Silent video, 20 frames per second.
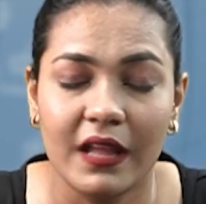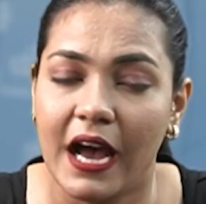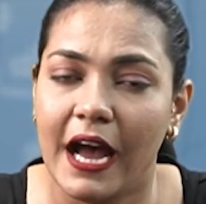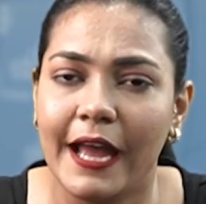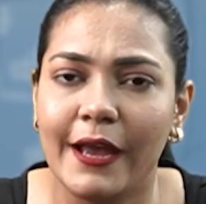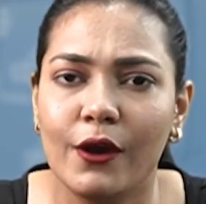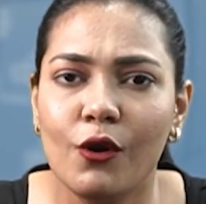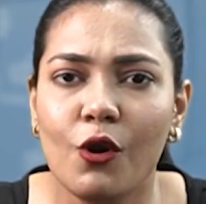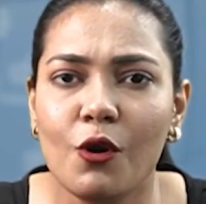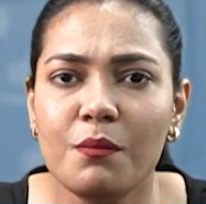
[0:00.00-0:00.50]

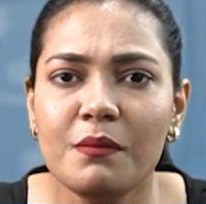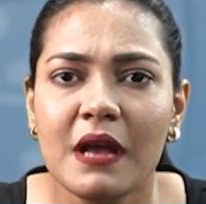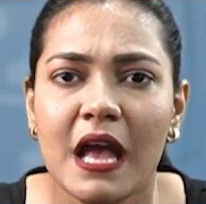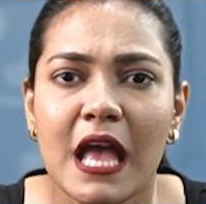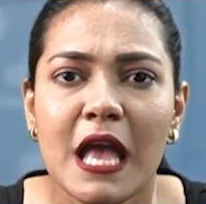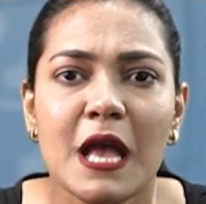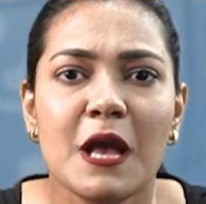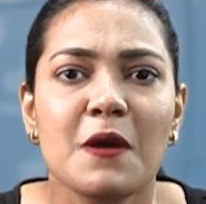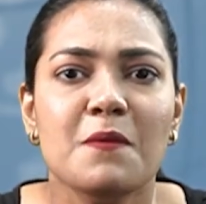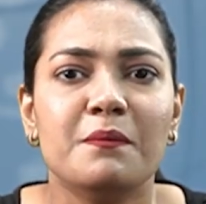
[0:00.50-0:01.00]
I hope
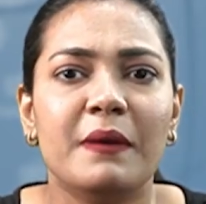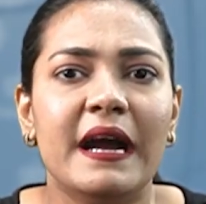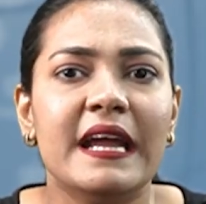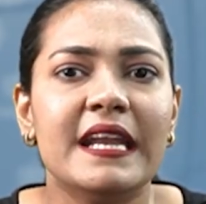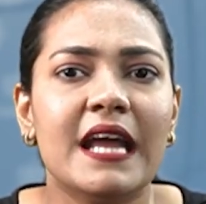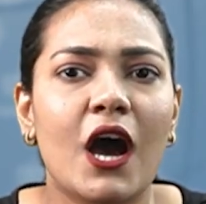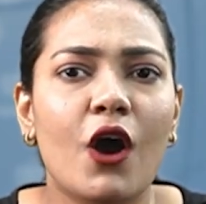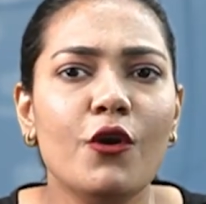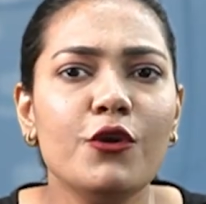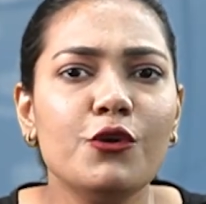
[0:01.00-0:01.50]
by
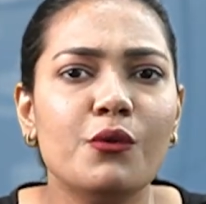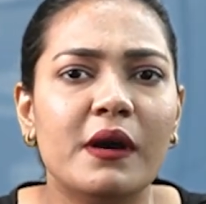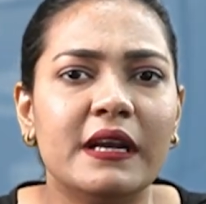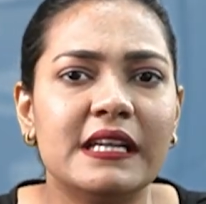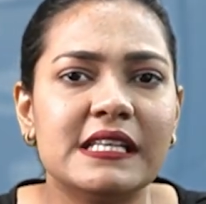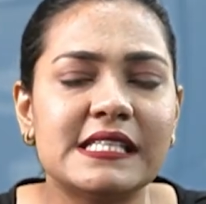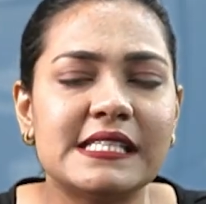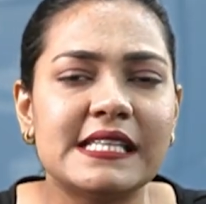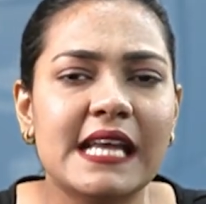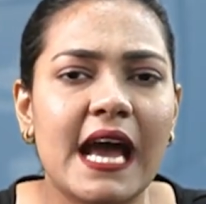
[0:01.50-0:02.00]
now you
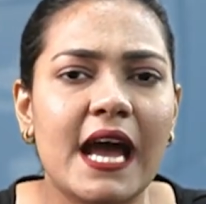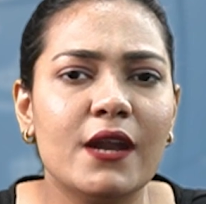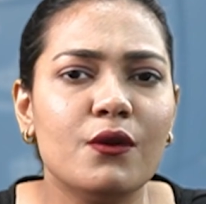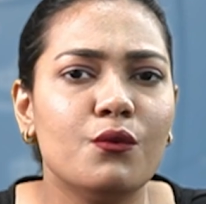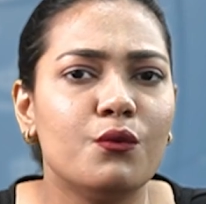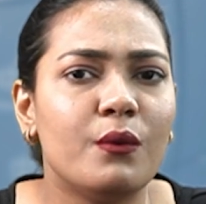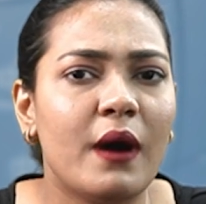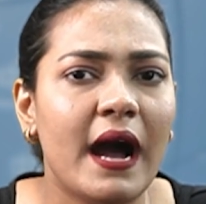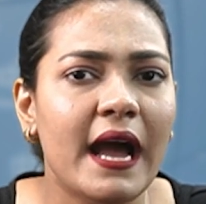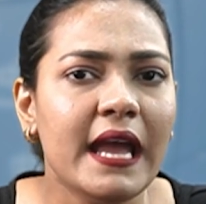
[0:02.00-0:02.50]

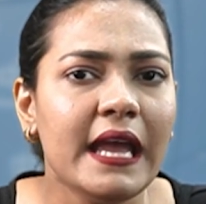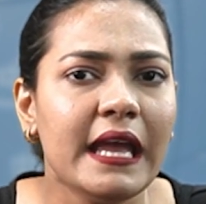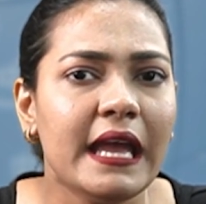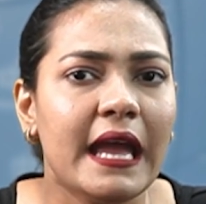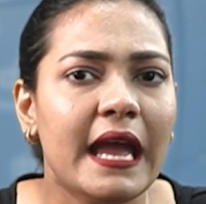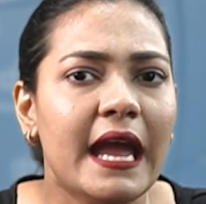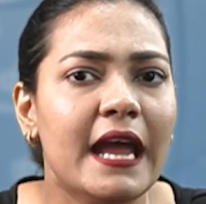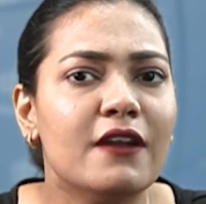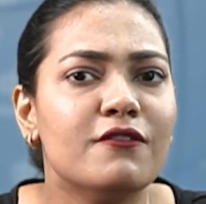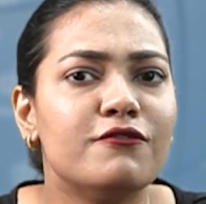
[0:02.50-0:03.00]
understand why
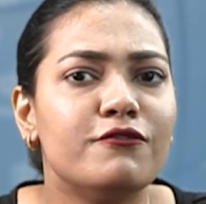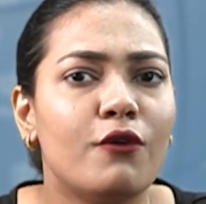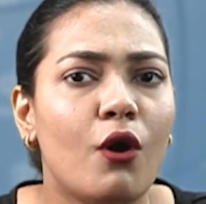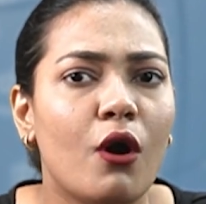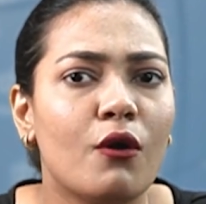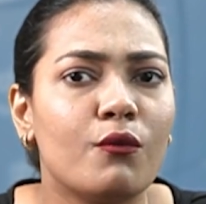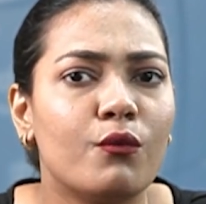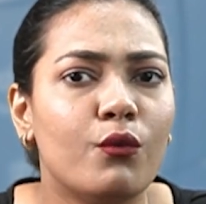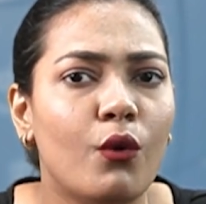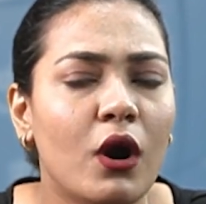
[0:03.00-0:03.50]
and
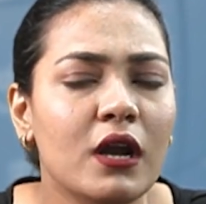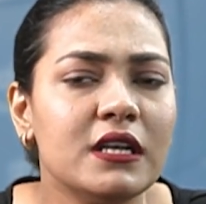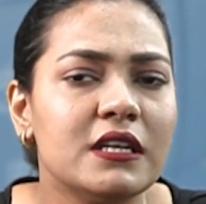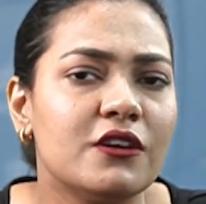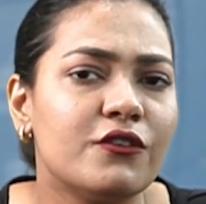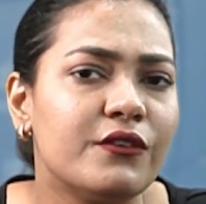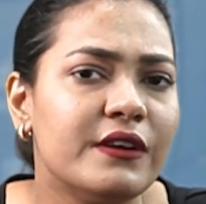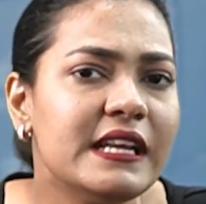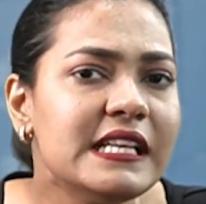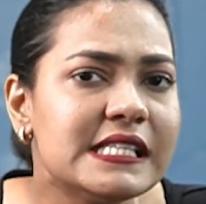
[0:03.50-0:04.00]
for
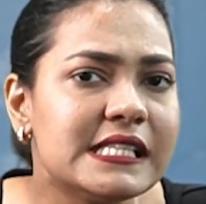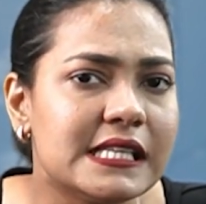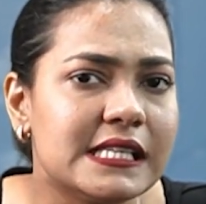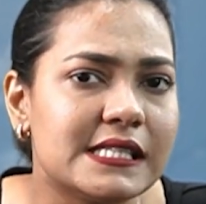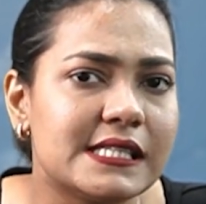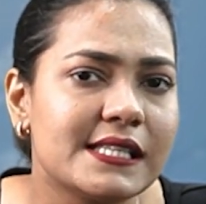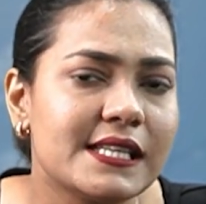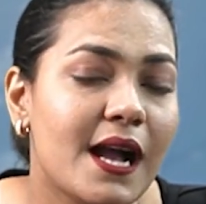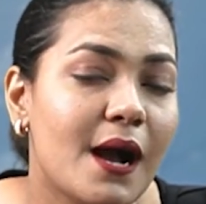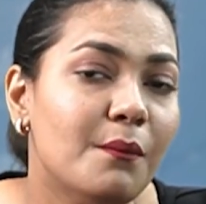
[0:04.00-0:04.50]
what
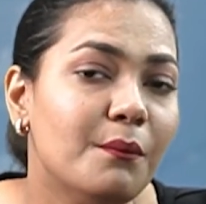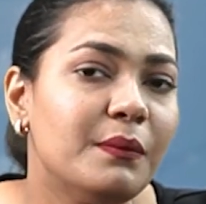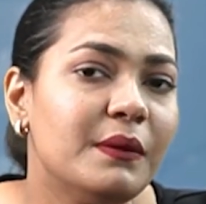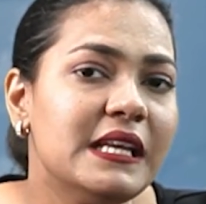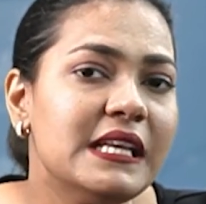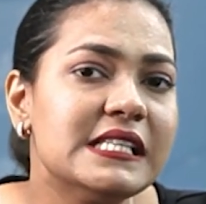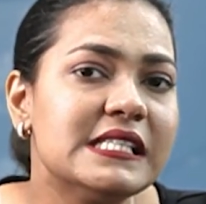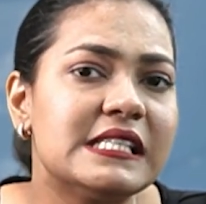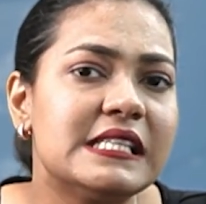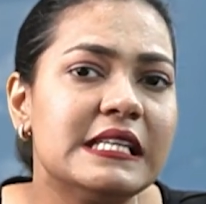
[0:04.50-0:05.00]
reasons
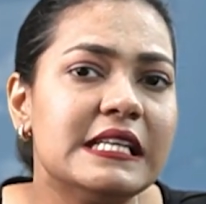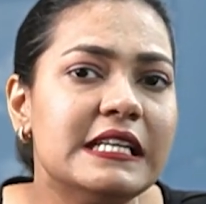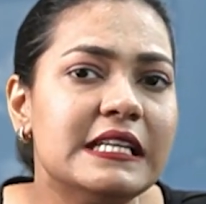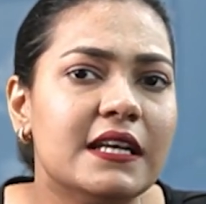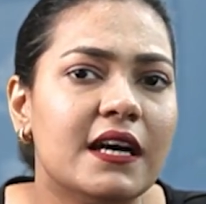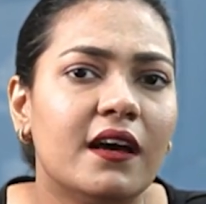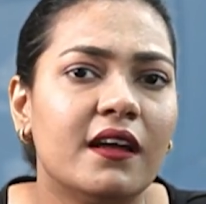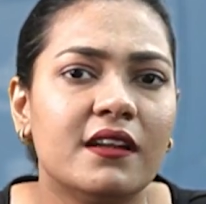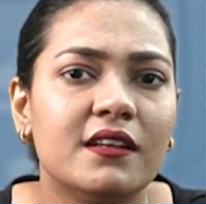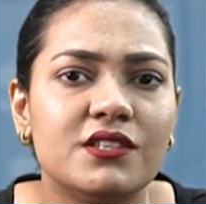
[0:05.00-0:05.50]
companies need
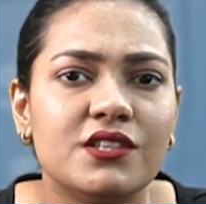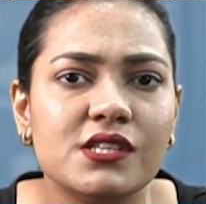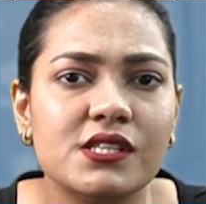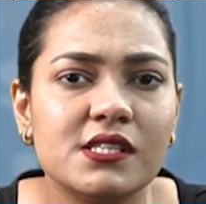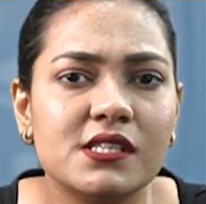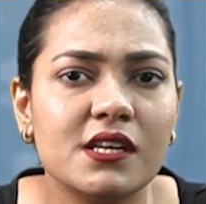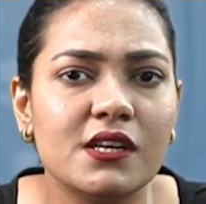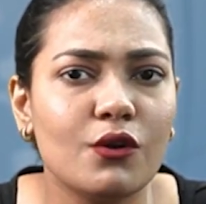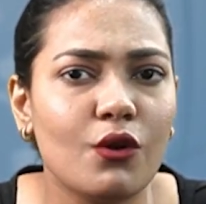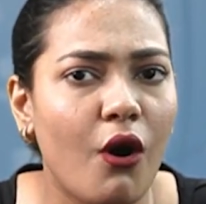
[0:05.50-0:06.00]
a
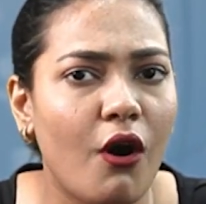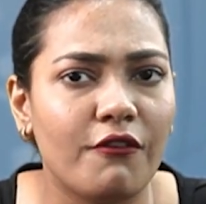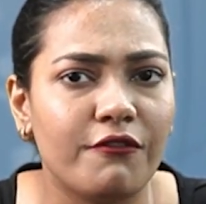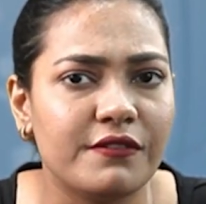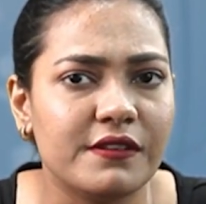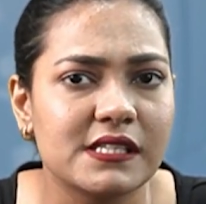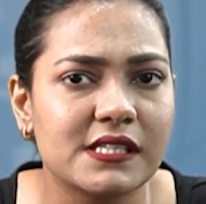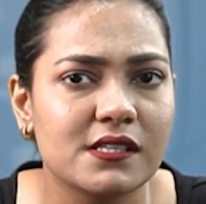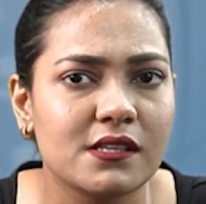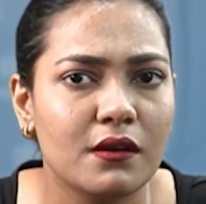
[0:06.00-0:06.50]
registered
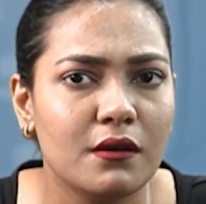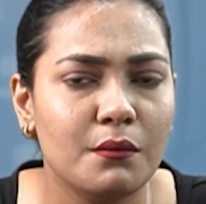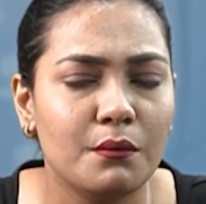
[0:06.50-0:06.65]
office.